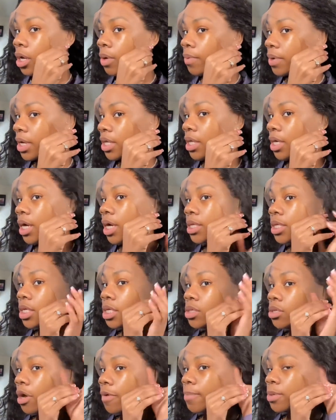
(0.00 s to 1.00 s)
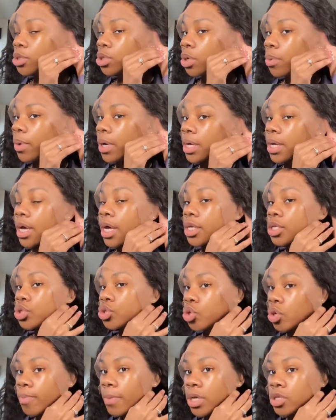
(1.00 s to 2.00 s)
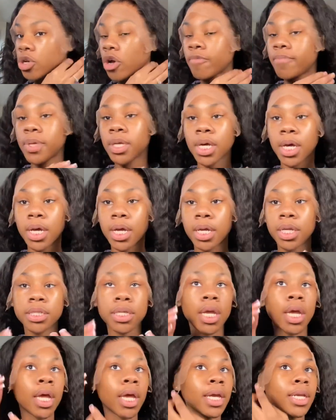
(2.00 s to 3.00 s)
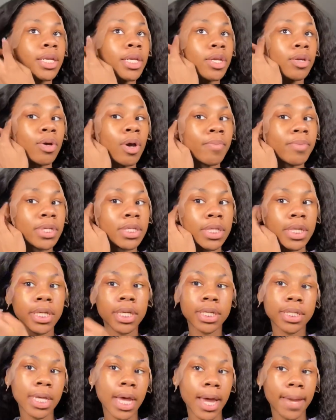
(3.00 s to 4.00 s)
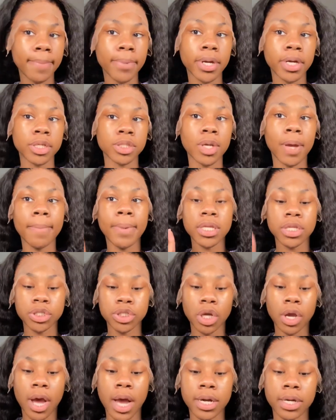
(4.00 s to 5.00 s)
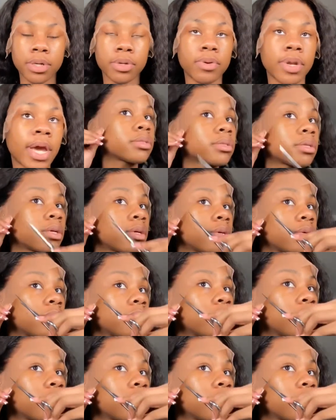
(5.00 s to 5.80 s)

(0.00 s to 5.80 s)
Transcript: We need to cut these off, but you don't want to cut too much off because then you're gonna be seeing your sideburns. So I'm about to show you how to do that. So